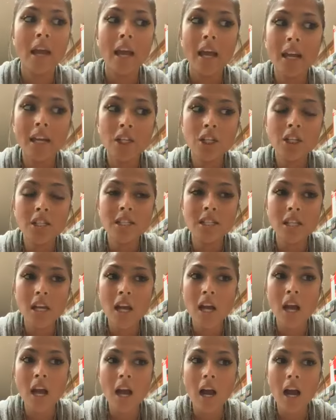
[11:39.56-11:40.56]
And
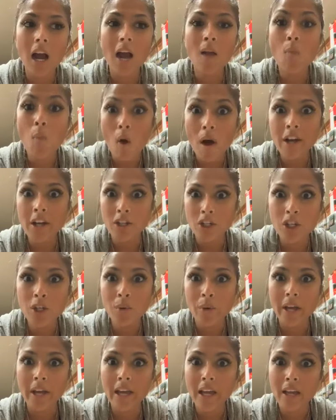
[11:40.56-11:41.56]
I want to
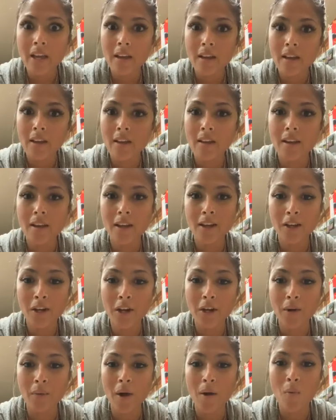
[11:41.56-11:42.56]
do it. You
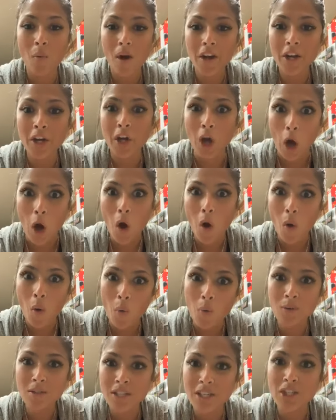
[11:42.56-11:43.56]
know, I want to
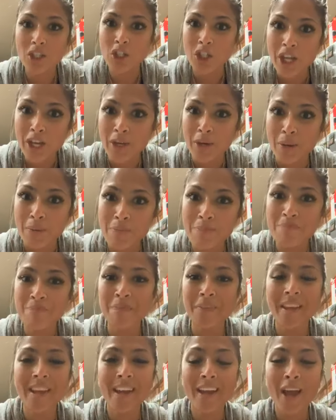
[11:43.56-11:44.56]
go to the gym.
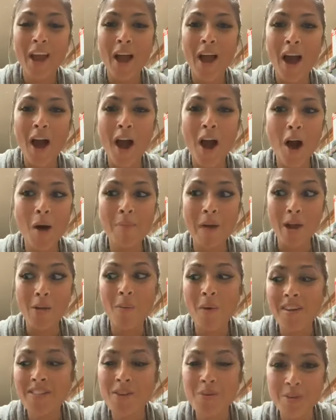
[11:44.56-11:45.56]
I
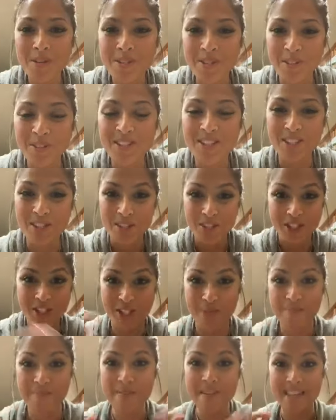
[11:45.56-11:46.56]
want the results that the
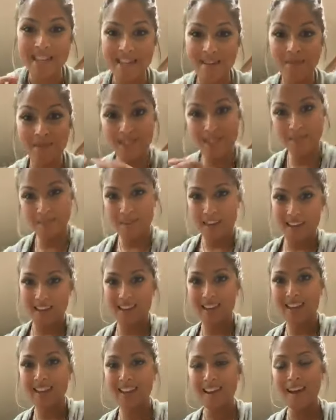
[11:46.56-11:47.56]
gym gives
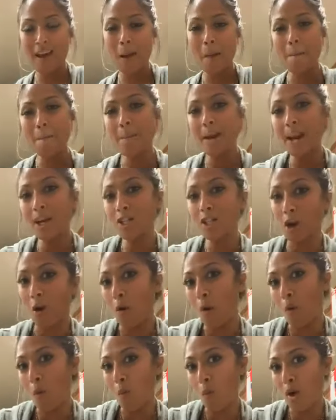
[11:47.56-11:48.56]
me, but I
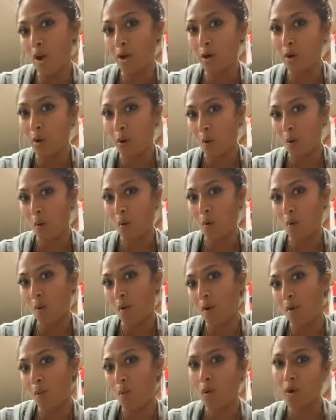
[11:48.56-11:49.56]
don't want to go
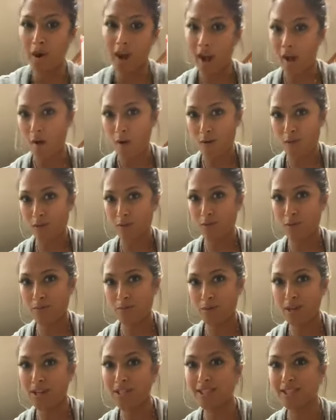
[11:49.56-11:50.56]
work out
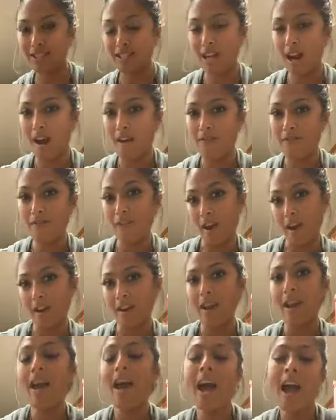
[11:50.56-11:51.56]
because it's not
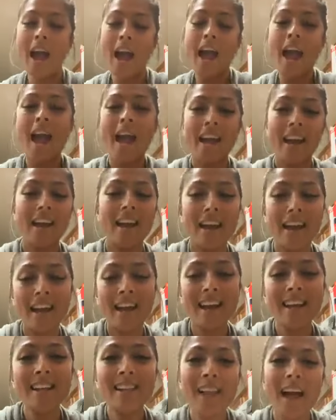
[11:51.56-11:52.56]
fun.
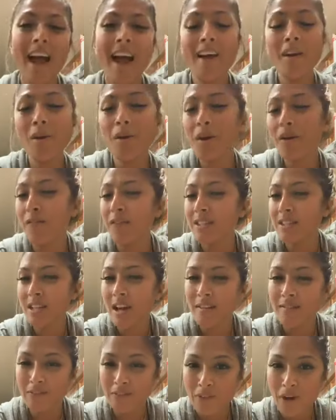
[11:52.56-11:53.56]
And I don't know if it's
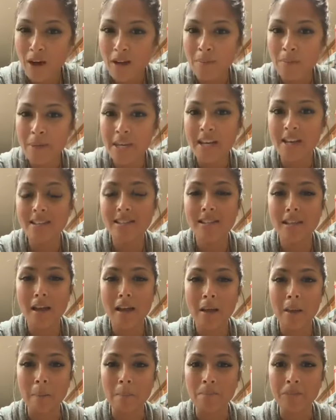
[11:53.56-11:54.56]
not fun because
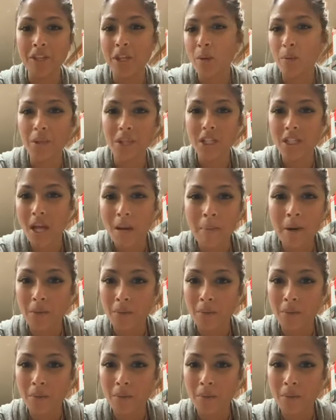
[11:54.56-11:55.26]
like the only time